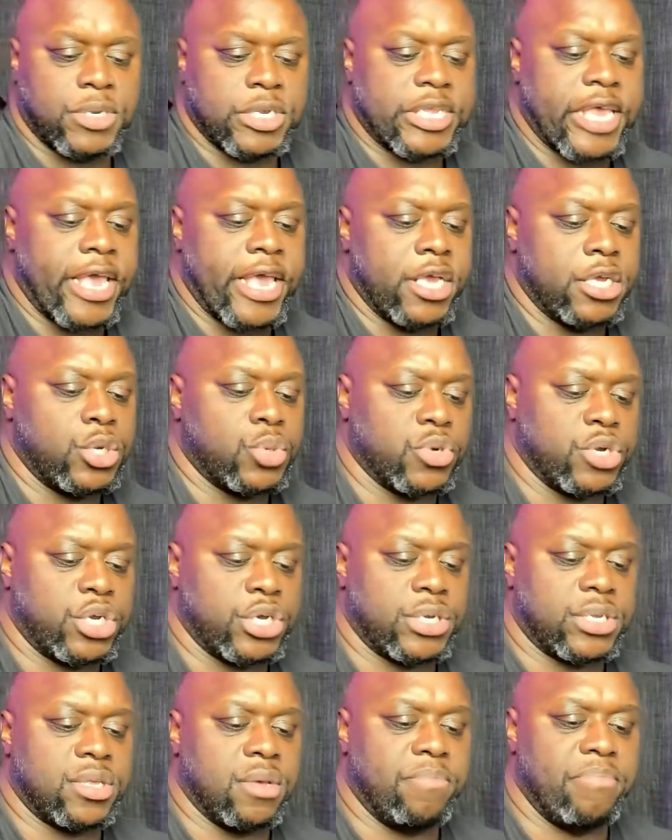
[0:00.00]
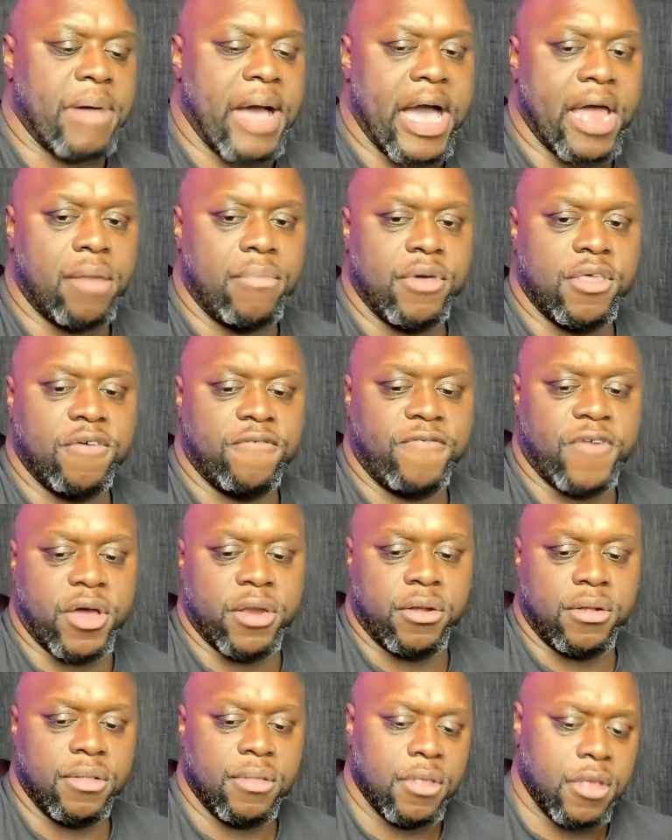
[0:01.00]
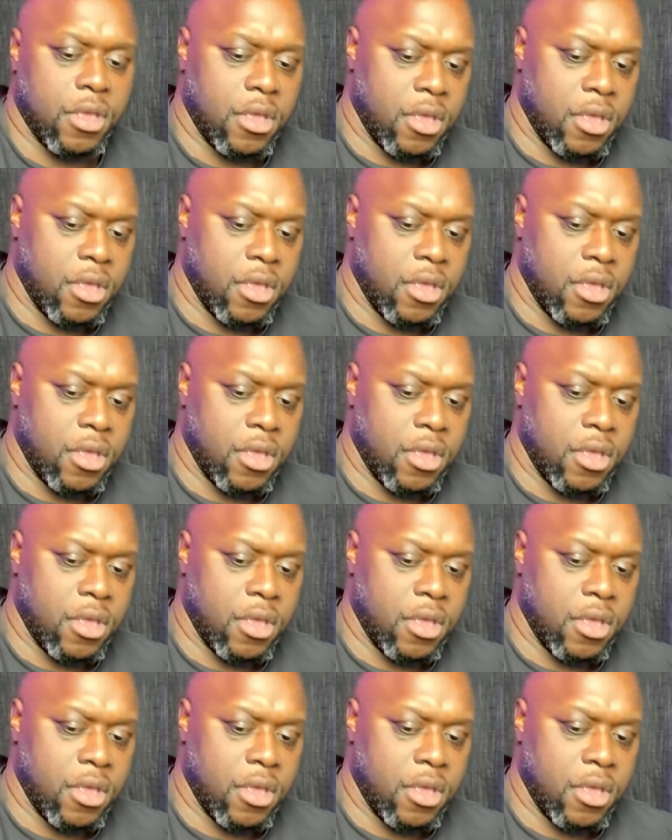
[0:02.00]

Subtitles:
stage, which is the bottom of the funnel,